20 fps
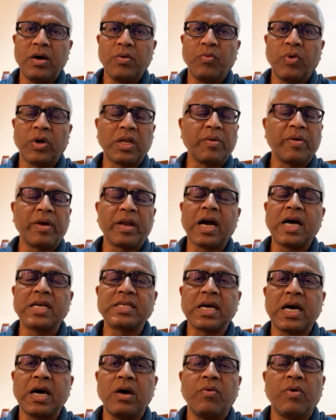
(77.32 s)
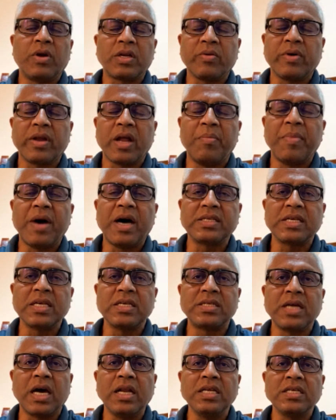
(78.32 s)
Whatever Hamas
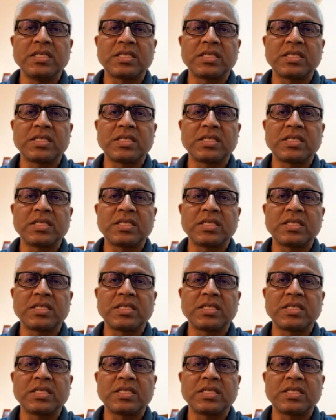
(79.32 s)
has done